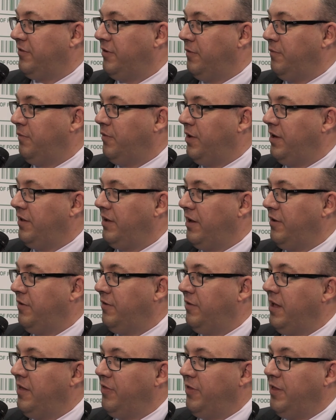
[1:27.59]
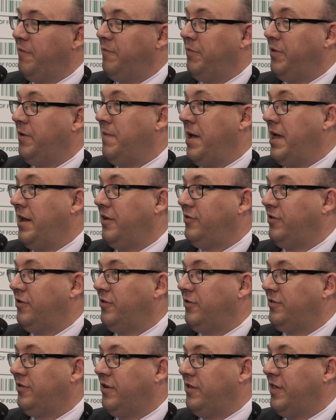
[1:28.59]
The
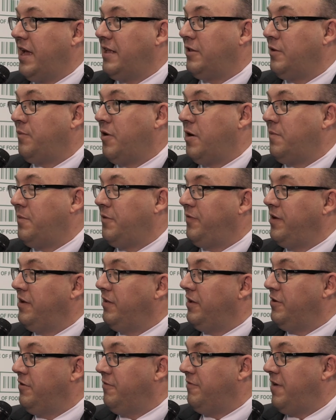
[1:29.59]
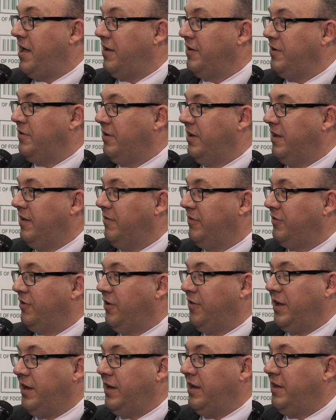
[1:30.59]
managers in that department feel undervalued, and
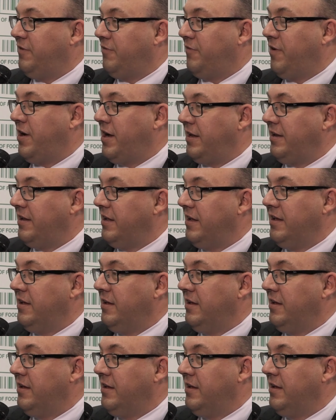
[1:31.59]
so they need to find